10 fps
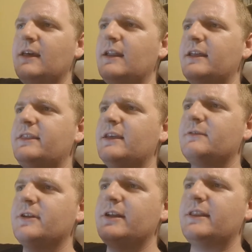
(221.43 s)
and I think
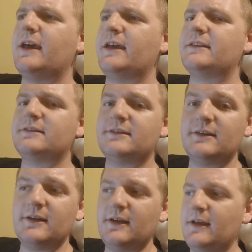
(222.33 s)
really that
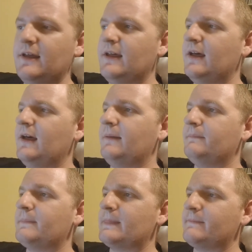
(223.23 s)
uh,
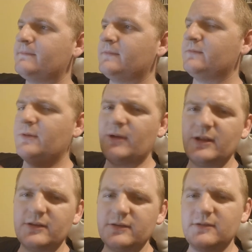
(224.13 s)
when
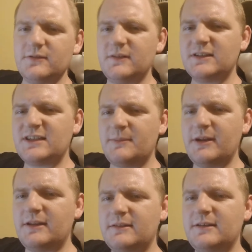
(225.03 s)
we examine
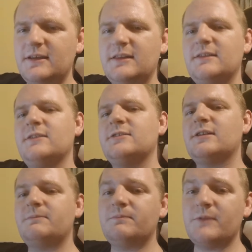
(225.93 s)
it, there's
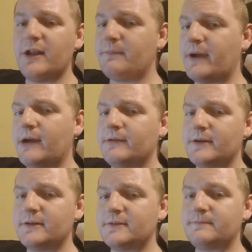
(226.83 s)
a lot of
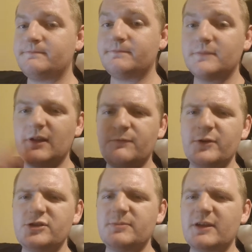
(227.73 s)
power, a
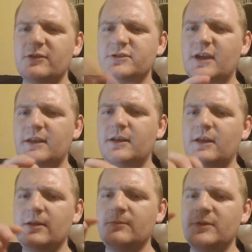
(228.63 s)
friendship that goes on
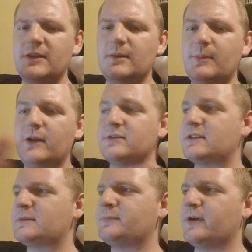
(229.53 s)
within the battles
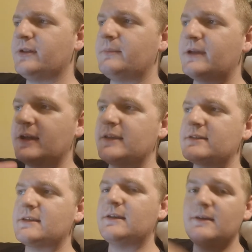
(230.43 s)
against Broly
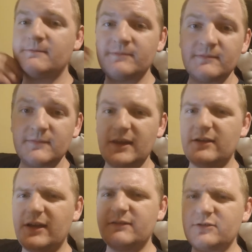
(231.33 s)
because they
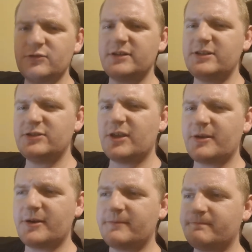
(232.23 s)
all have to trust each
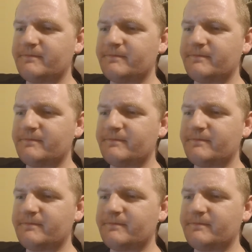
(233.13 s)
other